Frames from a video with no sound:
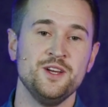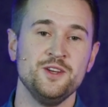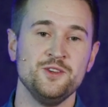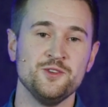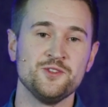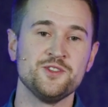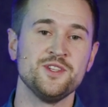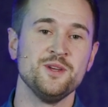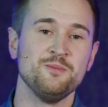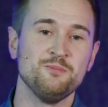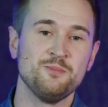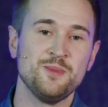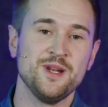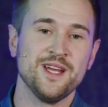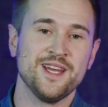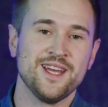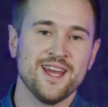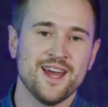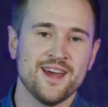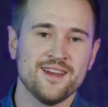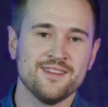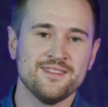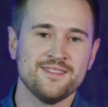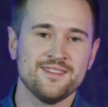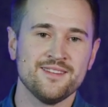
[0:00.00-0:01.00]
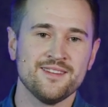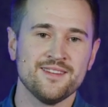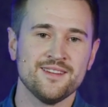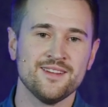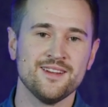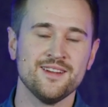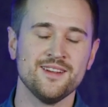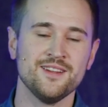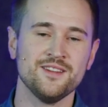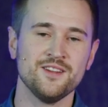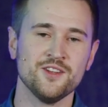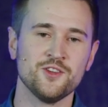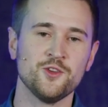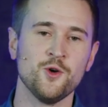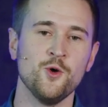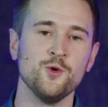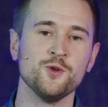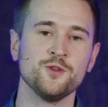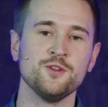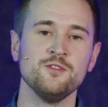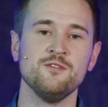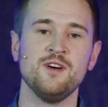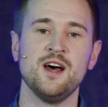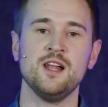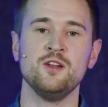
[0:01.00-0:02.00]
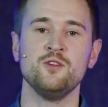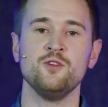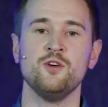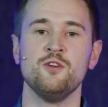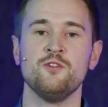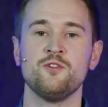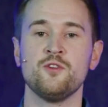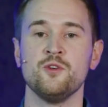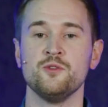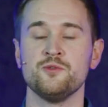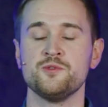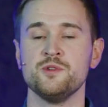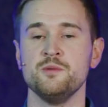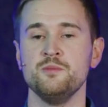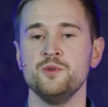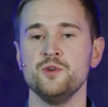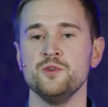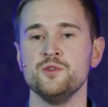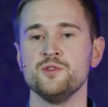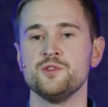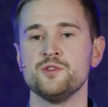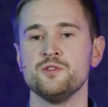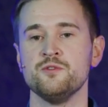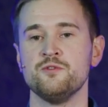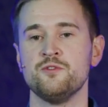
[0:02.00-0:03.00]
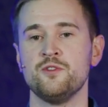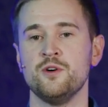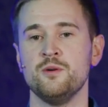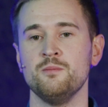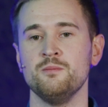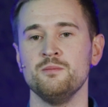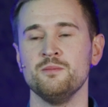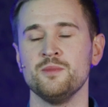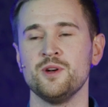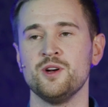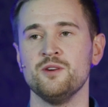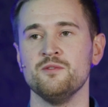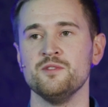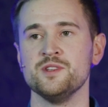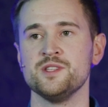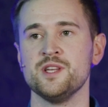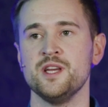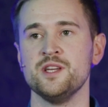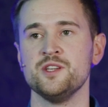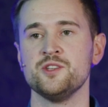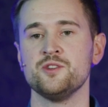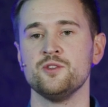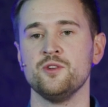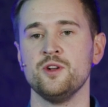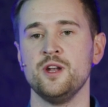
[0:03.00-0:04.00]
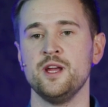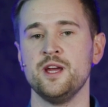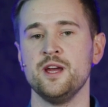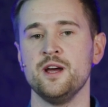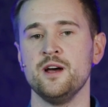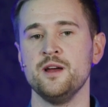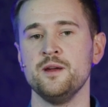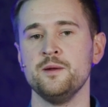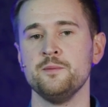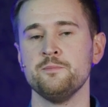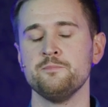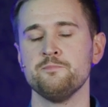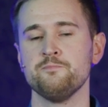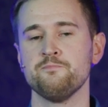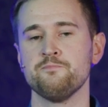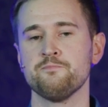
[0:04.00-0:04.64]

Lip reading: you simply get the total value of contribution from conversational AI.